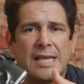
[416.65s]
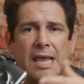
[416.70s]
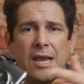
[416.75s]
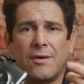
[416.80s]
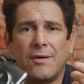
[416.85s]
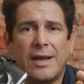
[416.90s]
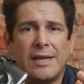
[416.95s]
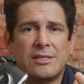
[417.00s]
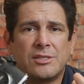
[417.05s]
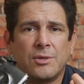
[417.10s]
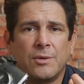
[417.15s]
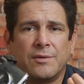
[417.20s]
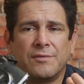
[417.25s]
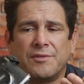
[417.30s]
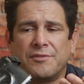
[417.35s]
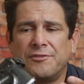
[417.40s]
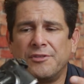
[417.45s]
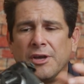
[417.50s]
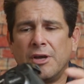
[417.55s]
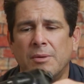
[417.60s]
or ISO of
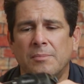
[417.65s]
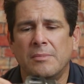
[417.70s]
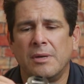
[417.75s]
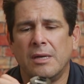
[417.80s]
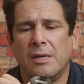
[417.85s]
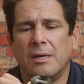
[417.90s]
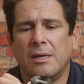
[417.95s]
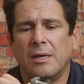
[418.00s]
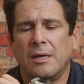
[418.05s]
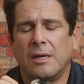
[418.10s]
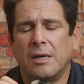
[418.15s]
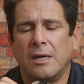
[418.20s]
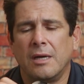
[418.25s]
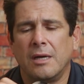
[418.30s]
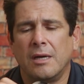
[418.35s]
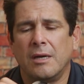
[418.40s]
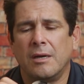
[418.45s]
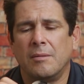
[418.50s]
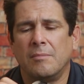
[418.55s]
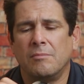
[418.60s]
the film
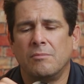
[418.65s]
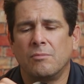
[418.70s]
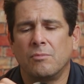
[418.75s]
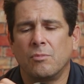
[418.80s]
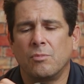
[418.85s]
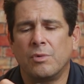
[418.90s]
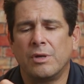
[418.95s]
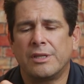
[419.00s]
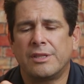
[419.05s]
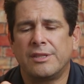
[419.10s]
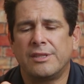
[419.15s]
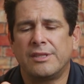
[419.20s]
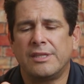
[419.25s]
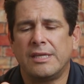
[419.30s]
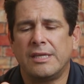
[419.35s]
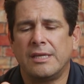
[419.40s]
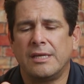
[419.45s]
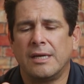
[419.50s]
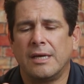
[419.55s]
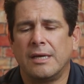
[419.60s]
with
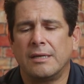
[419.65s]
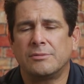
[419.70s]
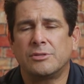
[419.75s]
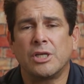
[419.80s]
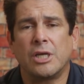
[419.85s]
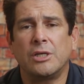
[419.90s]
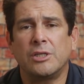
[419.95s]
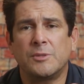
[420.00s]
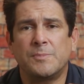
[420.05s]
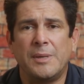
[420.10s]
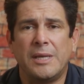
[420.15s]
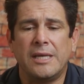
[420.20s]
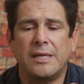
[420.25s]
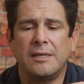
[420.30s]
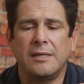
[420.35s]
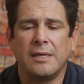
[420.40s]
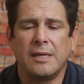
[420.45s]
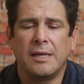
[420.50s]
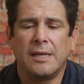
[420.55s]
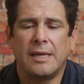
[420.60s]
the shutter
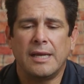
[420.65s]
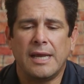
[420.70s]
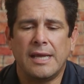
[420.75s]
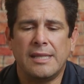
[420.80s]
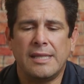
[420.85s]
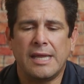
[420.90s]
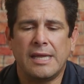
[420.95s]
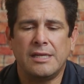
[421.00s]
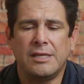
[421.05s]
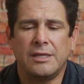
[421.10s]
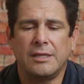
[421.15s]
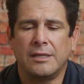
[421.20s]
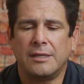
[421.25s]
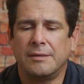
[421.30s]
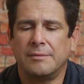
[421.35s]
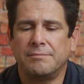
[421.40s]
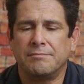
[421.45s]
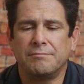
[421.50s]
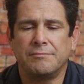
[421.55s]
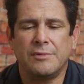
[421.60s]
speed, and then
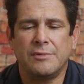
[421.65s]
you